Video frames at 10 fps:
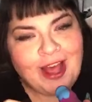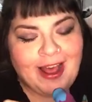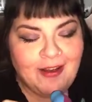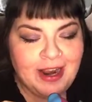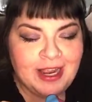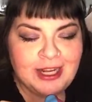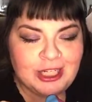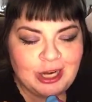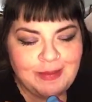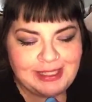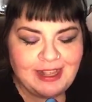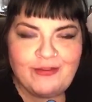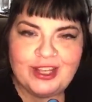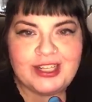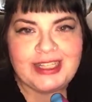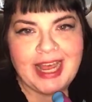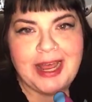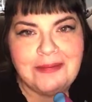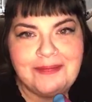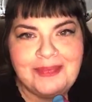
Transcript: out, show myself a good time.